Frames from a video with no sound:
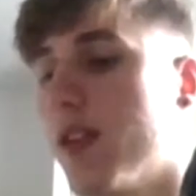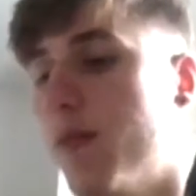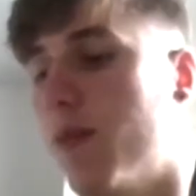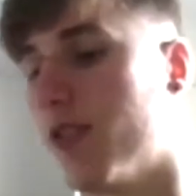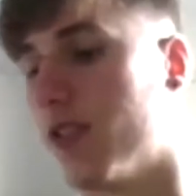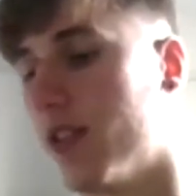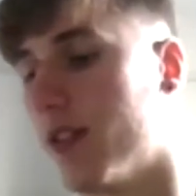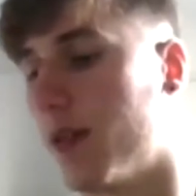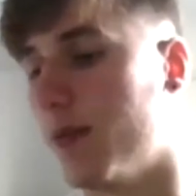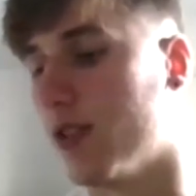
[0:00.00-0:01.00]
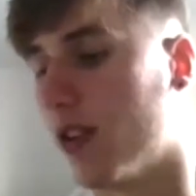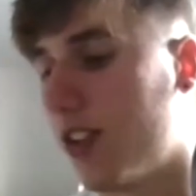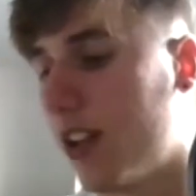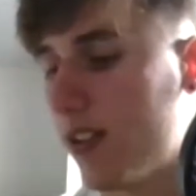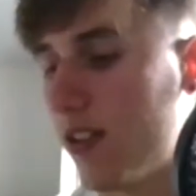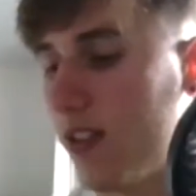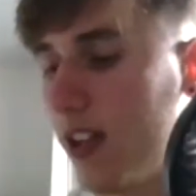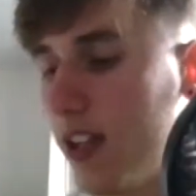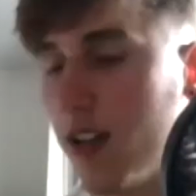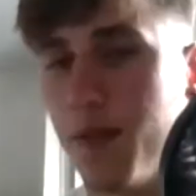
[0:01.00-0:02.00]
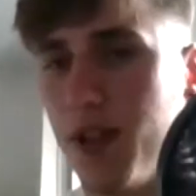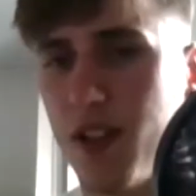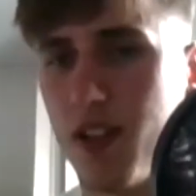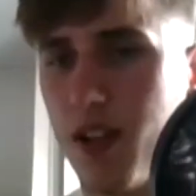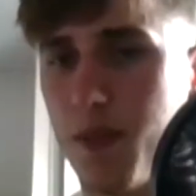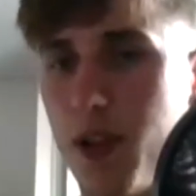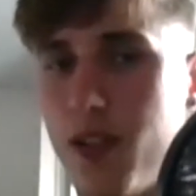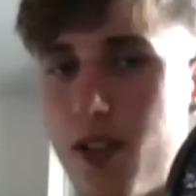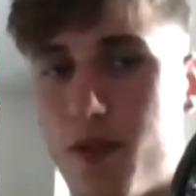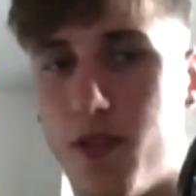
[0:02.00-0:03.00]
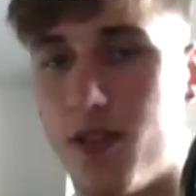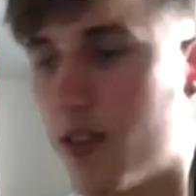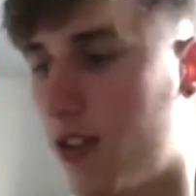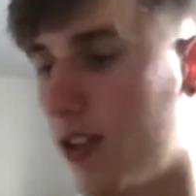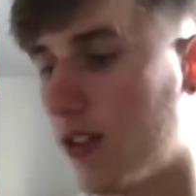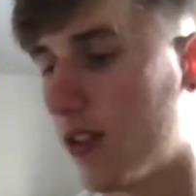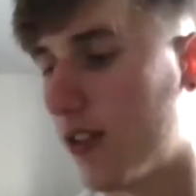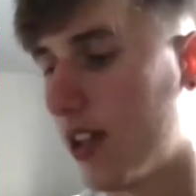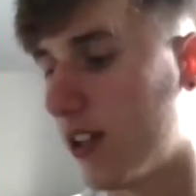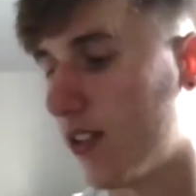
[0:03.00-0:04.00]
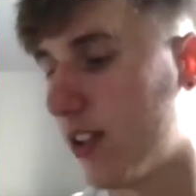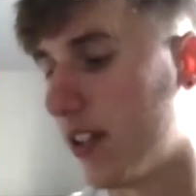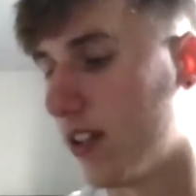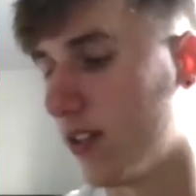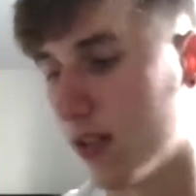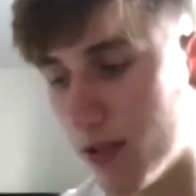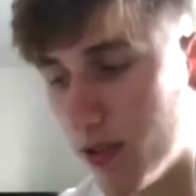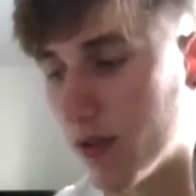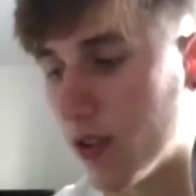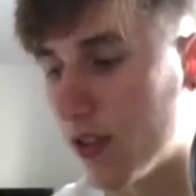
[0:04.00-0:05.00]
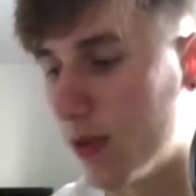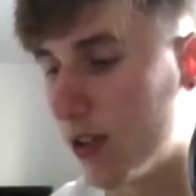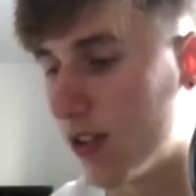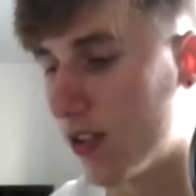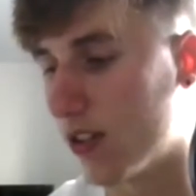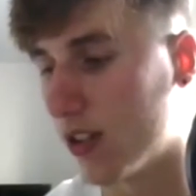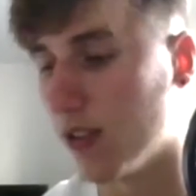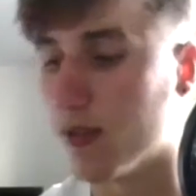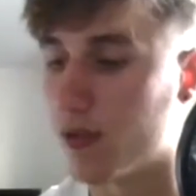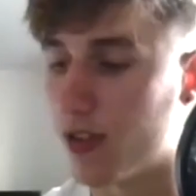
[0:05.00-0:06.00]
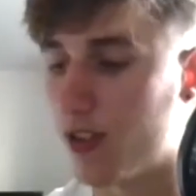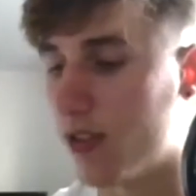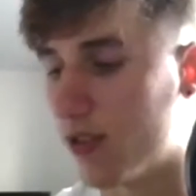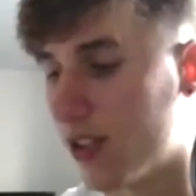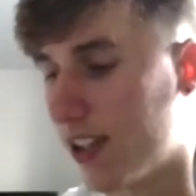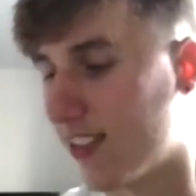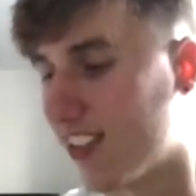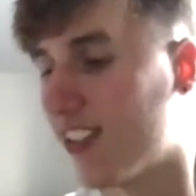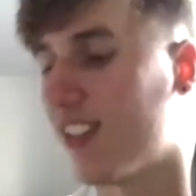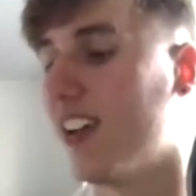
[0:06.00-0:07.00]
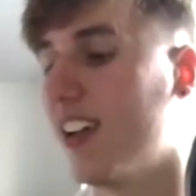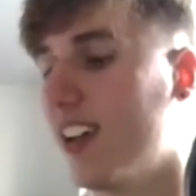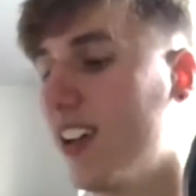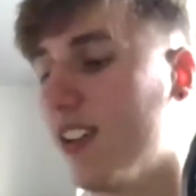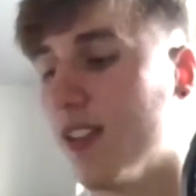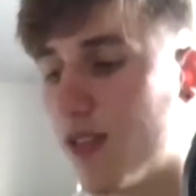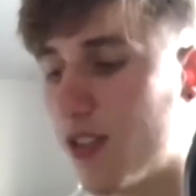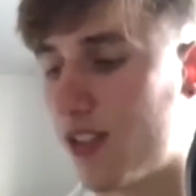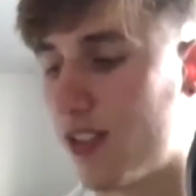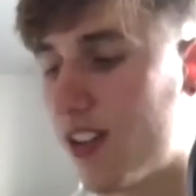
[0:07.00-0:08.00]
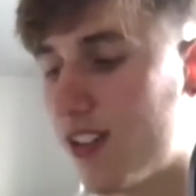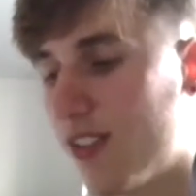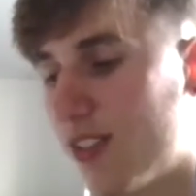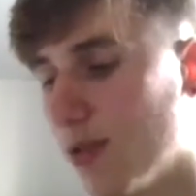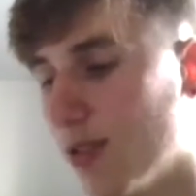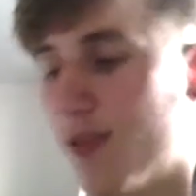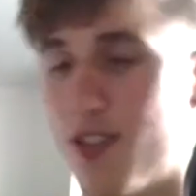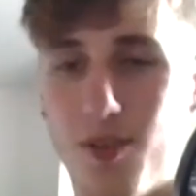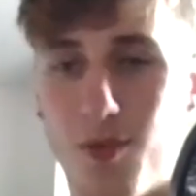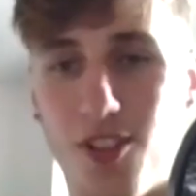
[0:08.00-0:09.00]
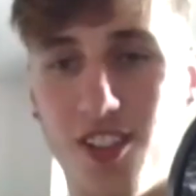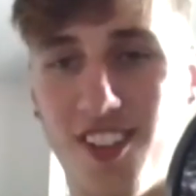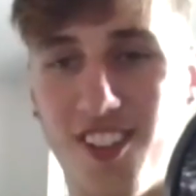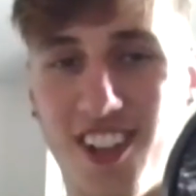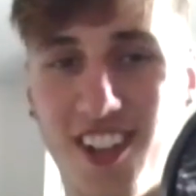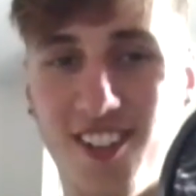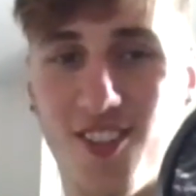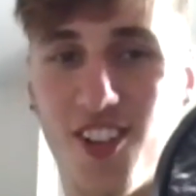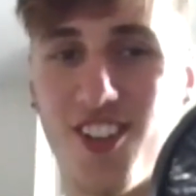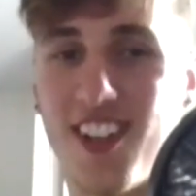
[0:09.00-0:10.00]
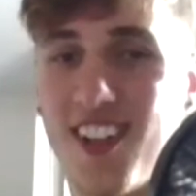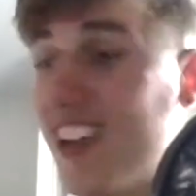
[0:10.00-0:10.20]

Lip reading: monster. I mean, he's got Texas Tech. I mean, it kind of pays off, and you can see he's got Texas Tech. He's got University of Minnesota, University of North Texas, University of Arkansas, Washington State University.